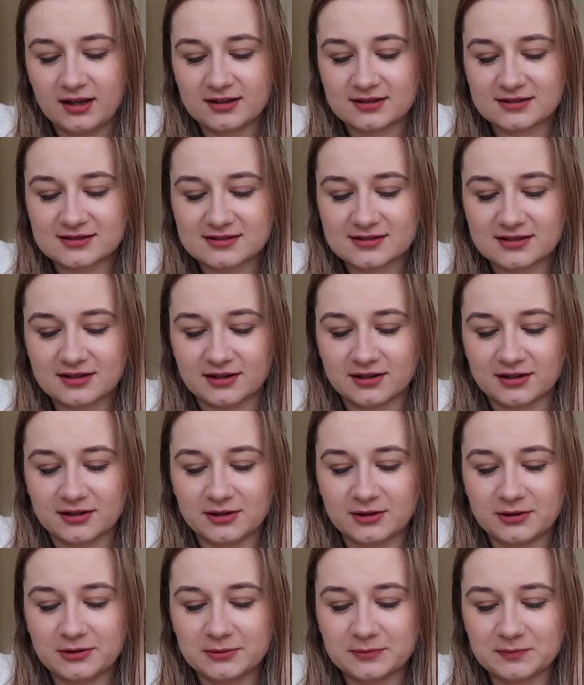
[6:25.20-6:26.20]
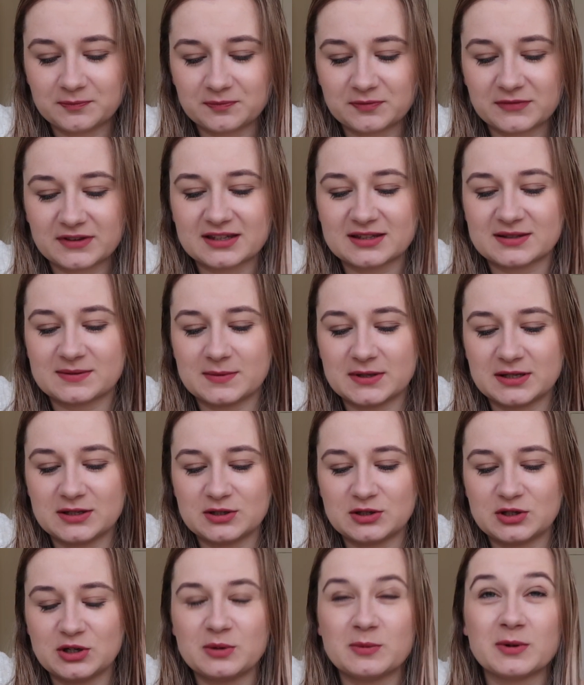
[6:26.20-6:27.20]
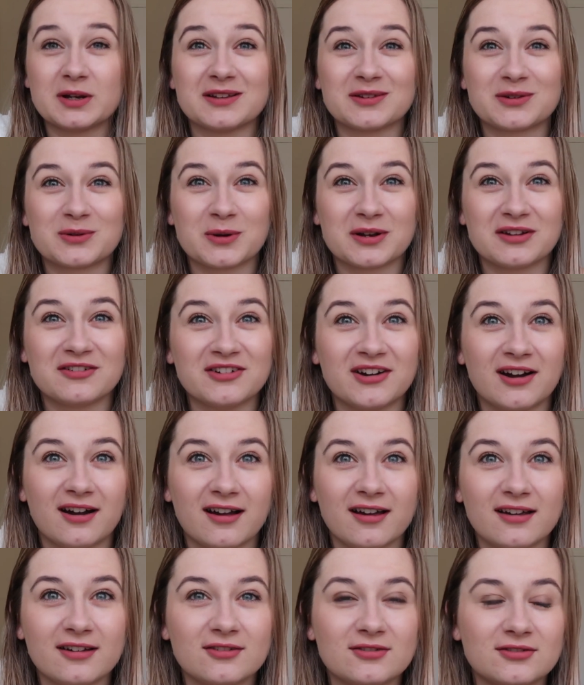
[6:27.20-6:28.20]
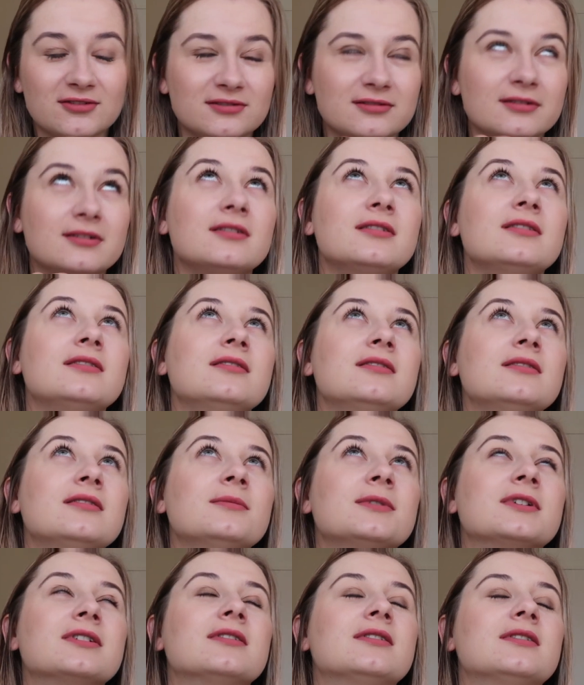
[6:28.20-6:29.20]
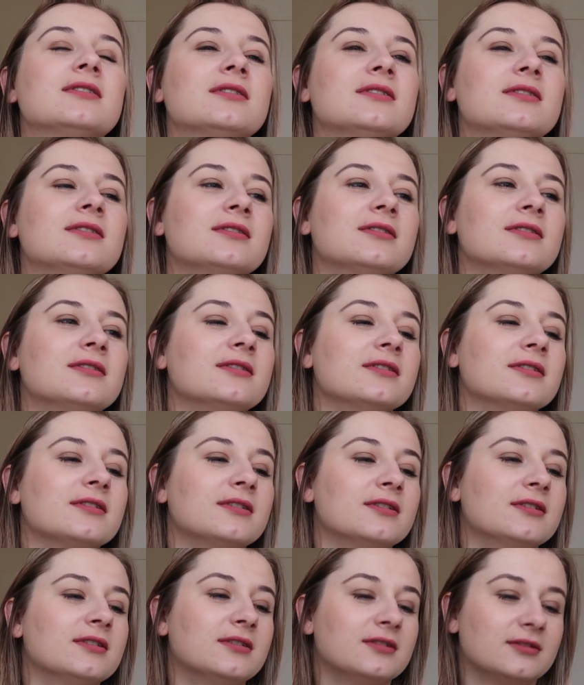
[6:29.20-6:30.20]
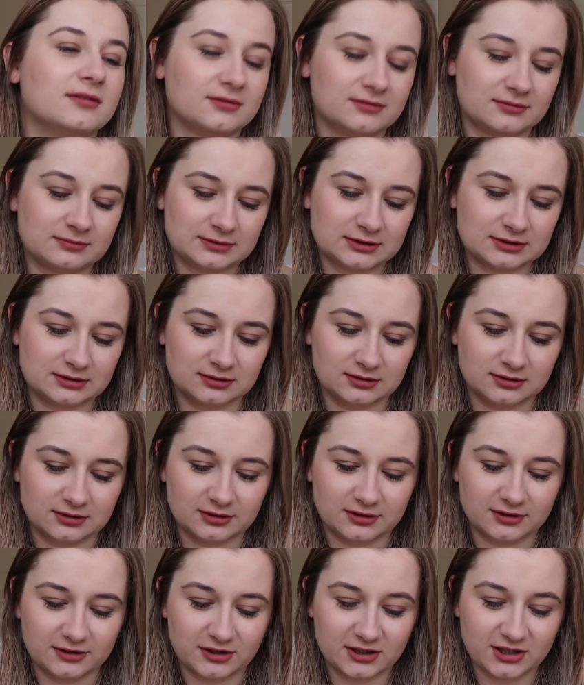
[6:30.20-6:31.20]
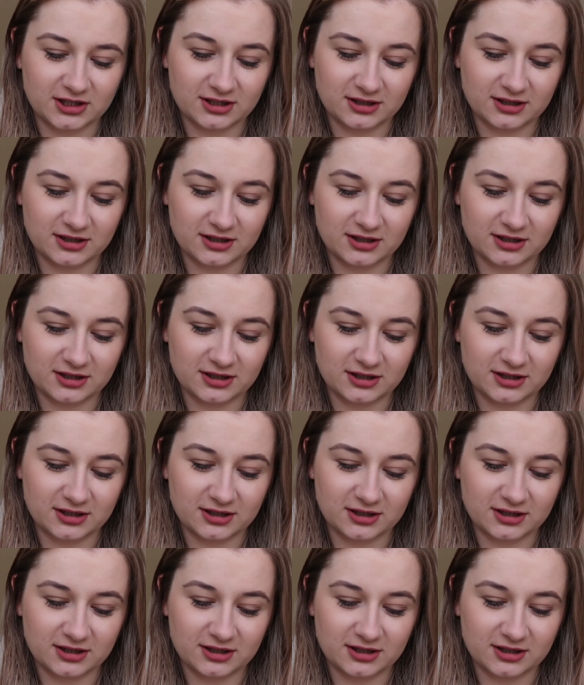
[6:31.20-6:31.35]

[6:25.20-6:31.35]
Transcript: So, it's been 2 minutes 25. Oh my god. Oh my god.